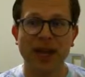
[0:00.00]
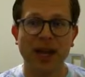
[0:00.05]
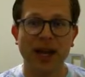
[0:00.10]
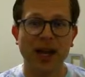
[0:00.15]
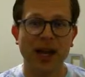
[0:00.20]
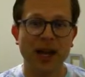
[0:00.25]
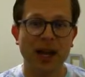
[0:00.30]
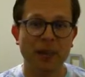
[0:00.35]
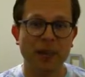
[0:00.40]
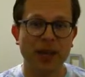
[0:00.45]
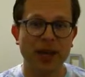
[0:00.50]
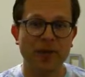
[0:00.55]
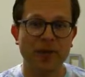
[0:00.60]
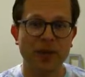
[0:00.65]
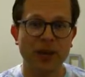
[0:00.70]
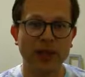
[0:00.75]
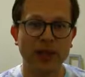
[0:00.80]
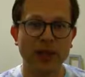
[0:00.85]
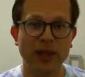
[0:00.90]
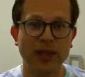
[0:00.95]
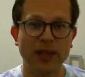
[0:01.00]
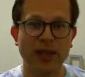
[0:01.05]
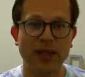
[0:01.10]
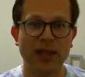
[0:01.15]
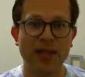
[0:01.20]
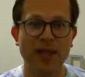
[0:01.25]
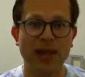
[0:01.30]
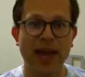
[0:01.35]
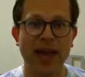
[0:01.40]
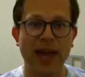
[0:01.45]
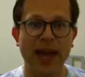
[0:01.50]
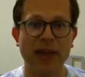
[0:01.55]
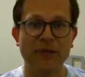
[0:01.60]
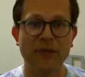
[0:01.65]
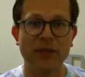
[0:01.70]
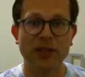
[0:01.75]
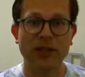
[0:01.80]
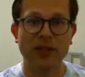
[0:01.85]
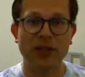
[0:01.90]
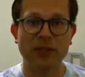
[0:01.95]
Um, if we look in the
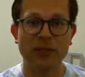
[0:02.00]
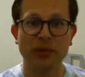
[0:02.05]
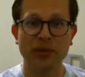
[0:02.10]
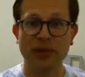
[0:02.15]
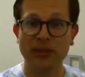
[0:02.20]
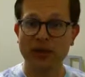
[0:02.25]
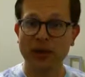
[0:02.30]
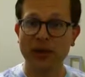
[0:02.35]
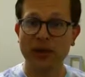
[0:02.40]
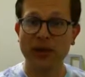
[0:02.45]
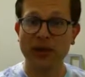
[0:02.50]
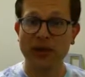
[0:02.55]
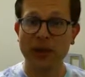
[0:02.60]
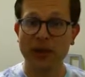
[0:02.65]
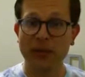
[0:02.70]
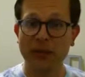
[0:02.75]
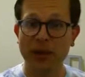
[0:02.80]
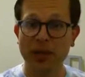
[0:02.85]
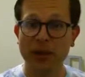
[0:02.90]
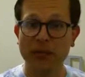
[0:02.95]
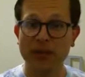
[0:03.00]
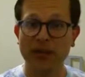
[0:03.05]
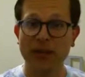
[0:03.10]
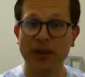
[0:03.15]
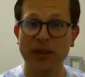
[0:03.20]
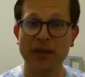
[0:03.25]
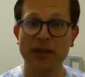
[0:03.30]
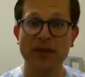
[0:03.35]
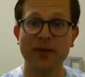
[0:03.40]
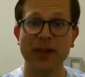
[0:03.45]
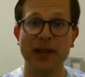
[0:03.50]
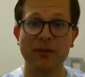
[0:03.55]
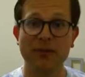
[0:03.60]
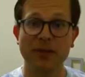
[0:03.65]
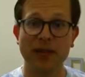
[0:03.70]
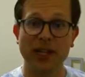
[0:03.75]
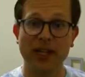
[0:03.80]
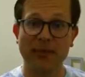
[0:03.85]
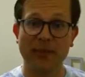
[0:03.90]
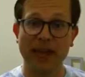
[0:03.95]
average number of token shop pipes fired, that
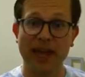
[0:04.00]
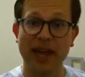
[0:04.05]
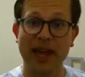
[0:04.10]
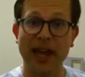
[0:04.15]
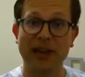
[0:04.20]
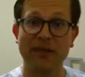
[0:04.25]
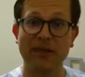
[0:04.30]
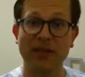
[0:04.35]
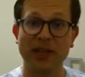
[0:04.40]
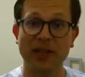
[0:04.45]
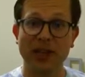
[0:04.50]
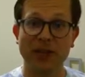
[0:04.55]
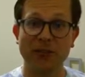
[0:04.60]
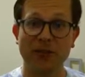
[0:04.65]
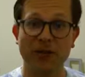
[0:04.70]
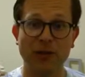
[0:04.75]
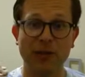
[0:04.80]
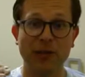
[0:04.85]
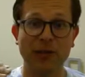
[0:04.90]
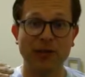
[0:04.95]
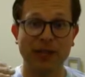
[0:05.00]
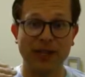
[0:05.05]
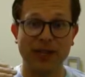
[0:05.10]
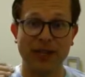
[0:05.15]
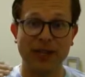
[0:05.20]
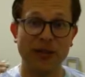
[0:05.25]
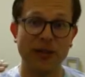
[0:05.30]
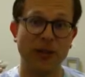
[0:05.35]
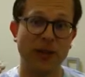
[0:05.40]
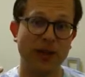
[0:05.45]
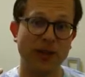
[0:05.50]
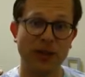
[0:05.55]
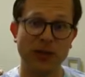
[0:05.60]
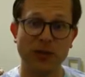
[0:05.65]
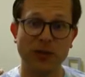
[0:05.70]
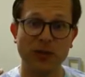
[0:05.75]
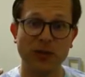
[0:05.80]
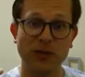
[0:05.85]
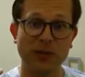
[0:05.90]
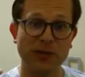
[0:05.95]
brings my average up from it was like
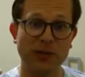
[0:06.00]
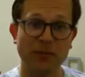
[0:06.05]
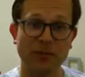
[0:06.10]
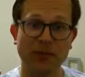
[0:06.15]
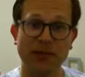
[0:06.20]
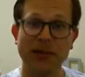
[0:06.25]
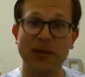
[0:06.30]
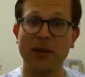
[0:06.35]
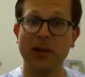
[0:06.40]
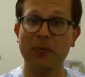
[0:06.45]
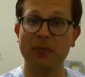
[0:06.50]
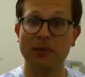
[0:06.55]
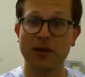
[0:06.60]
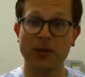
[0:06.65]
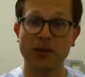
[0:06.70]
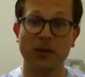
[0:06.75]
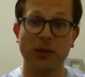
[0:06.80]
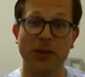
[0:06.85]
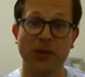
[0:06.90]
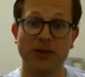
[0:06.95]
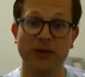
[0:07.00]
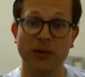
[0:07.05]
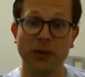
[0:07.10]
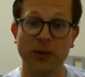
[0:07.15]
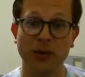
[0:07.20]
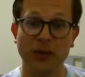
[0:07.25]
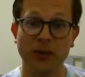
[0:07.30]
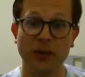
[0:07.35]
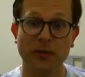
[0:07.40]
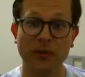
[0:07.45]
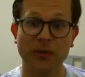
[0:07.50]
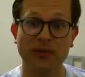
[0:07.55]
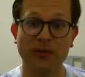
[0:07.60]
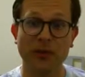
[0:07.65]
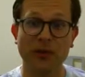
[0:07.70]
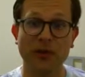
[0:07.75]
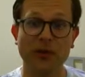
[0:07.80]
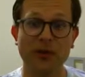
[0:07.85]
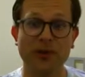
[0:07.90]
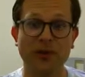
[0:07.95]
22 something up to 24 and 3
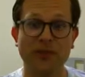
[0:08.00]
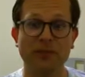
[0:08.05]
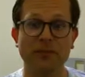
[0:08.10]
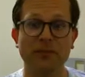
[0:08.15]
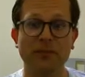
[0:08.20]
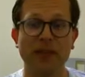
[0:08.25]
fourths.